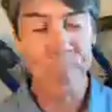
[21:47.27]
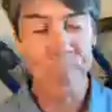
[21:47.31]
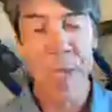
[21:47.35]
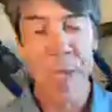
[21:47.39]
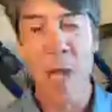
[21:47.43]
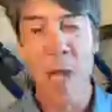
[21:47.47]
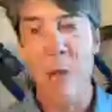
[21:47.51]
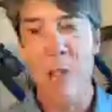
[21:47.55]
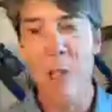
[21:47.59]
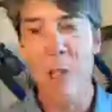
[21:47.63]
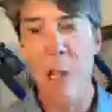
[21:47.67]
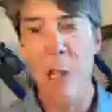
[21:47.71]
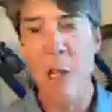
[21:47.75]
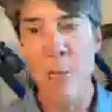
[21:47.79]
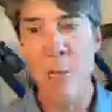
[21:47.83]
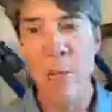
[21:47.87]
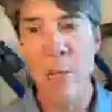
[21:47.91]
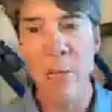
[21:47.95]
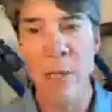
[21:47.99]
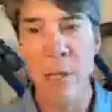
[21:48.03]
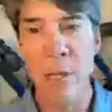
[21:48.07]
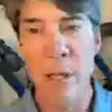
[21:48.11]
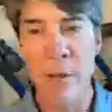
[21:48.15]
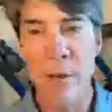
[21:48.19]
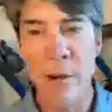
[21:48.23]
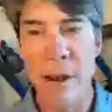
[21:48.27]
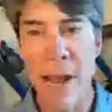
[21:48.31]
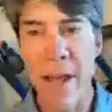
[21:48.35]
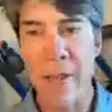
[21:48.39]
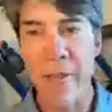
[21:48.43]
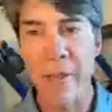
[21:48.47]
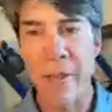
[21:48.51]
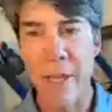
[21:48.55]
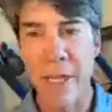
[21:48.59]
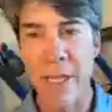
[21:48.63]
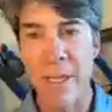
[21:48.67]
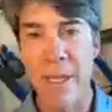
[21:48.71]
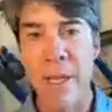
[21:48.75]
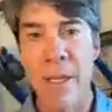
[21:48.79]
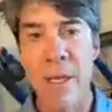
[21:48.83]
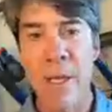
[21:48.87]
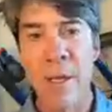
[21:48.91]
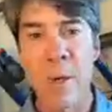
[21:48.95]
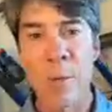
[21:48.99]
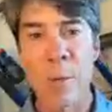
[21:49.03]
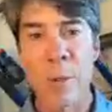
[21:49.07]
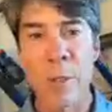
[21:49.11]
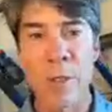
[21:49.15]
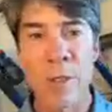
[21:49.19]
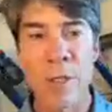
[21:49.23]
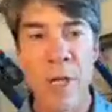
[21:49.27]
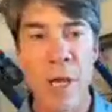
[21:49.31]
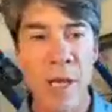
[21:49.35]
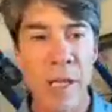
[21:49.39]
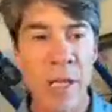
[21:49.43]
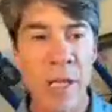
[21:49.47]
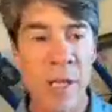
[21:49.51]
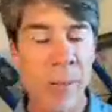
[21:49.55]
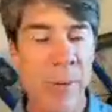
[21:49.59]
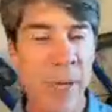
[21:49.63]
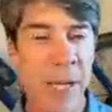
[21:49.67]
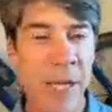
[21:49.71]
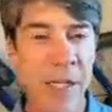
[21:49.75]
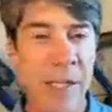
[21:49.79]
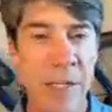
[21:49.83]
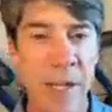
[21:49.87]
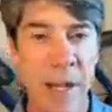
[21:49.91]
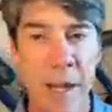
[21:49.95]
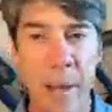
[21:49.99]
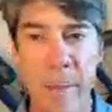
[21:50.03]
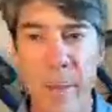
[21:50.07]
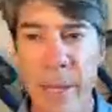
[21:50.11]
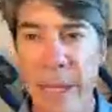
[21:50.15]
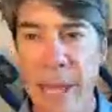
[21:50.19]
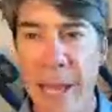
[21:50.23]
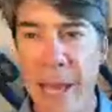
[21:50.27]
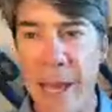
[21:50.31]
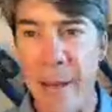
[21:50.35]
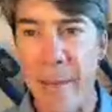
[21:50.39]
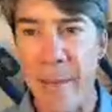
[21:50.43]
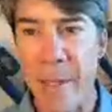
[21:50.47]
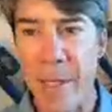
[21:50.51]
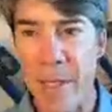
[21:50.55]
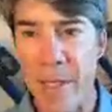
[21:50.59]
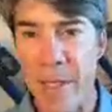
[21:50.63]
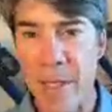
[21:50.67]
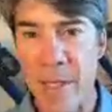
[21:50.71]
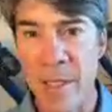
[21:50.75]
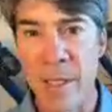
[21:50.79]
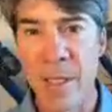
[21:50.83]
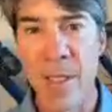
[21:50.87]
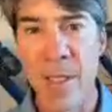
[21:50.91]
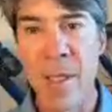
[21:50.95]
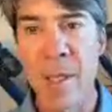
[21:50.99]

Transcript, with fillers: I was talking with another athlete. We were talking about atomic habits.